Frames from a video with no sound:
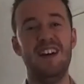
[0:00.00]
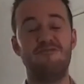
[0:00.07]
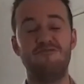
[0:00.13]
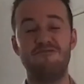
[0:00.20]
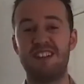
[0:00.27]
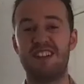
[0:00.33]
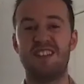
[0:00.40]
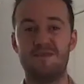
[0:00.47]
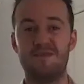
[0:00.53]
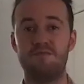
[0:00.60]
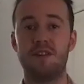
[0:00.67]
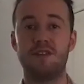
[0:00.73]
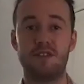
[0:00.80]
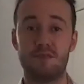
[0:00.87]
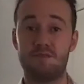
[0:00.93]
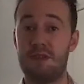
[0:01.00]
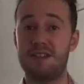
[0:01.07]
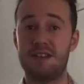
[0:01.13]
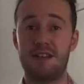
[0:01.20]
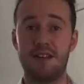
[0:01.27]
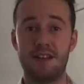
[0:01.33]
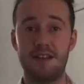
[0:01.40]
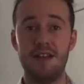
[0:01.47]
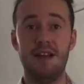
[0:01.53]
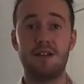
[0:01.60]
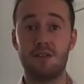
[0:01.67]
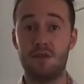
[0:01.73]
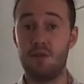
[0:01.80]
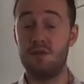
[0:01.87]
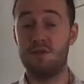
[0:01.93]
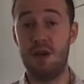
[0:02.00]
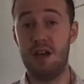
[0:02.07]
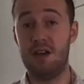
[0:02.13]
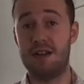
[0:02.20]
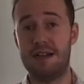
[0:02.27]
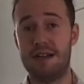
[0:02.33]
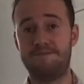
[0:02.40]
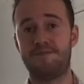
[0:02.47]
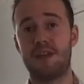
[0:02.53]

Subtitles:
and really kind of like just basically cause burnout.